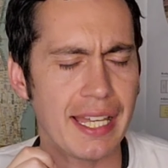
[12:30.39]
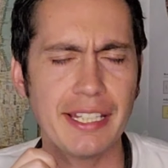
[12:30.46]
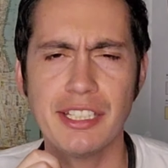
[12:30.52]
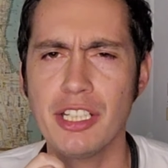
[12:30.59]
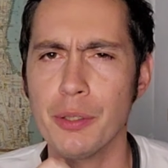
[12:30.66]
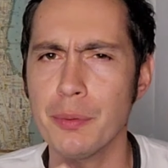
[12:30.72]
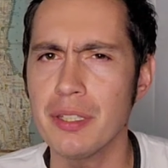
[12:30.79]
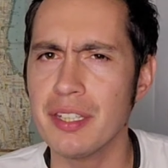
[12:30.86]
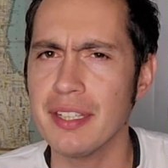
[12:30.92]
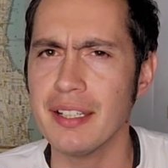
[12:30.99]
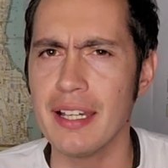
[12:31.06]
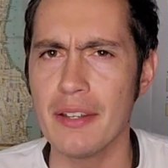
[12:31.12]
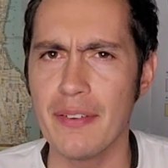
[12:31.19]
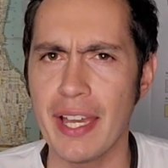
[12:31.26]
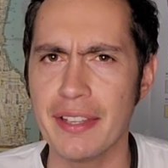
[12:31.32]
I don't
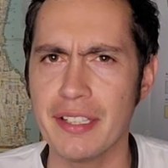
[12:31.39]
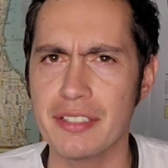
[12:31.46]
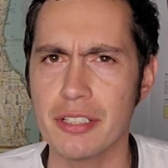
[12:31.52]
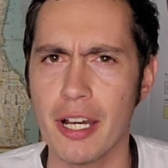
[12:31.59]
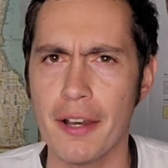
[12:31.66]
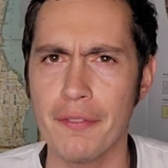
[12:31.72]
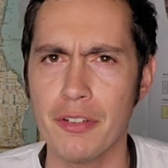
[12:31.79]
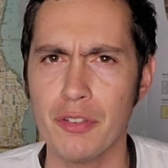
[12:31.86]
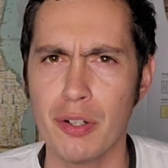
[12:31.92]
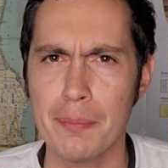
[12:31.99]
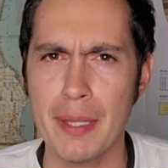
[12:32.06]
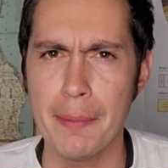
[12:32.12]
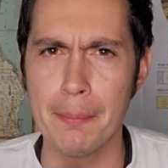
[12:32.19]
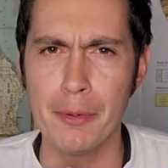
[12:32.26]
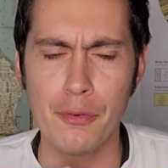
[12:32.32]
think I've had this coffee from
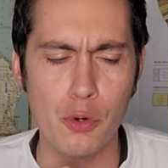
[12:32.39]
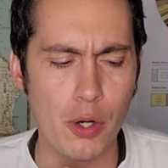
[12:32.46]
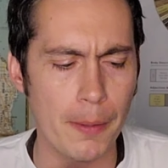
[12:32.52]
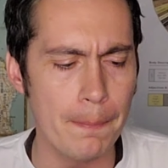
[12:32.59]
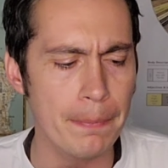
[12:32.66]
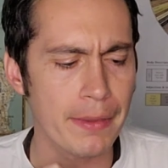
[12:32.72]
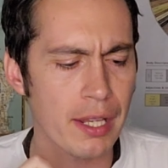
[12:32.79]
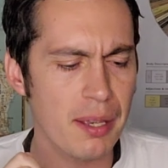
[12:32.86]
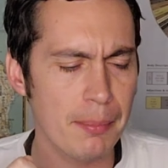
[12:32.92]
them before,